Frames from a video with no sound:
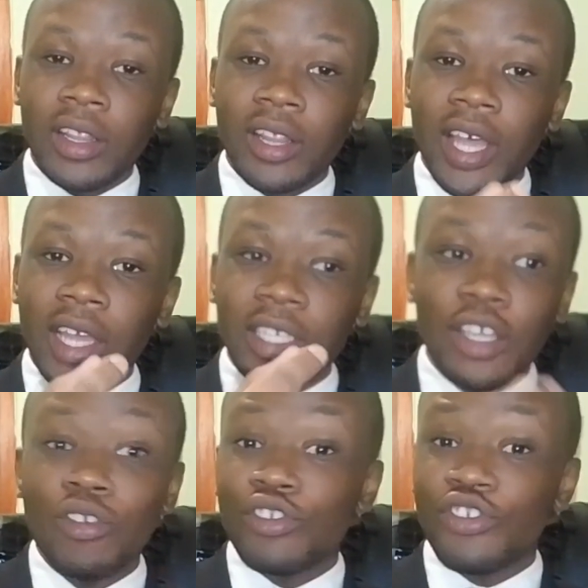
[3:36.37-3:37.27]
that
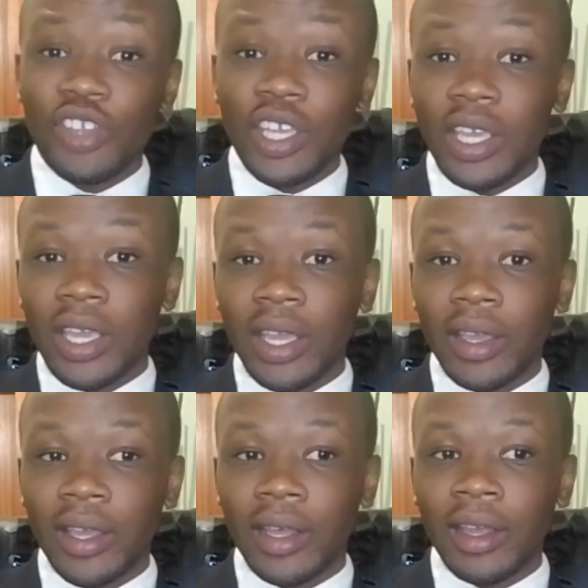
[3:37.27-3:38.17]
he or she
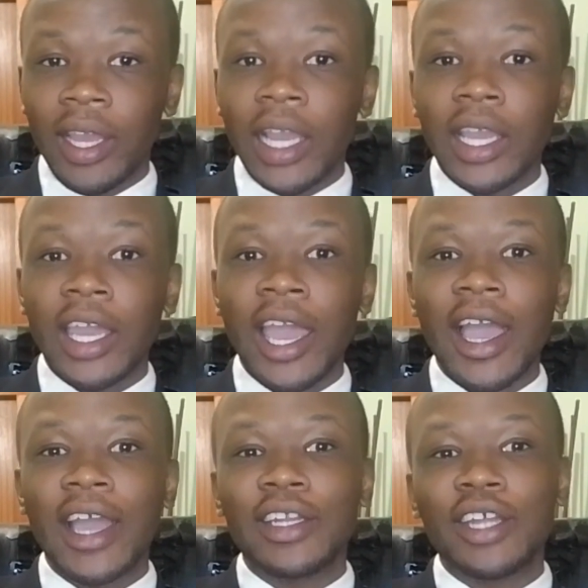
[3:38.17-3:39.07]

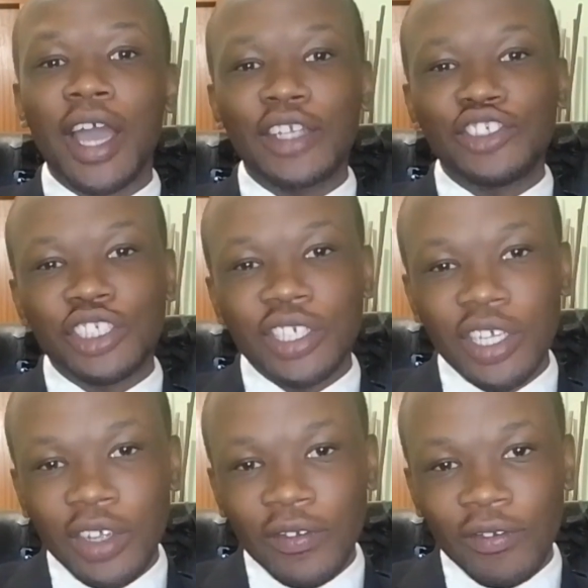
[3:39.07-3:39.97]
can
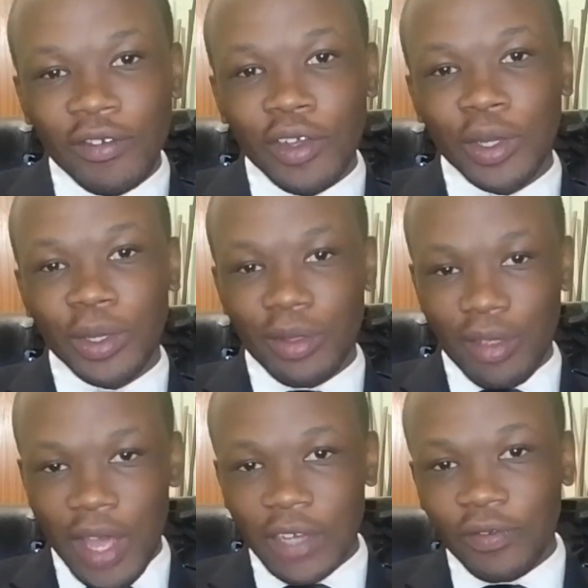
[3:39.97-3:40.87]
achieve
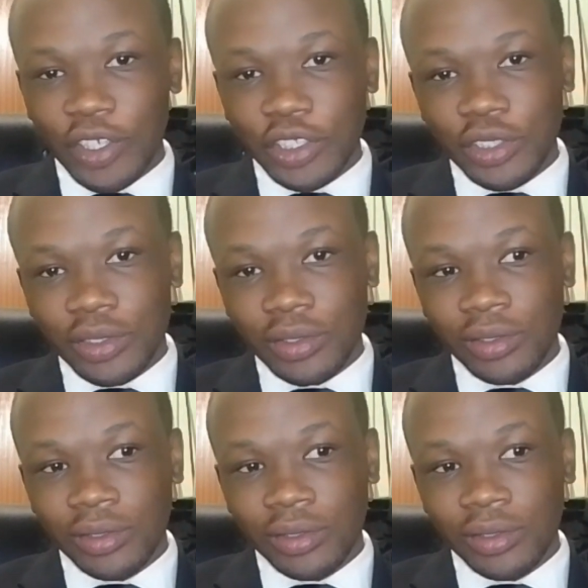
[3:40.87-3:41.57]
that vision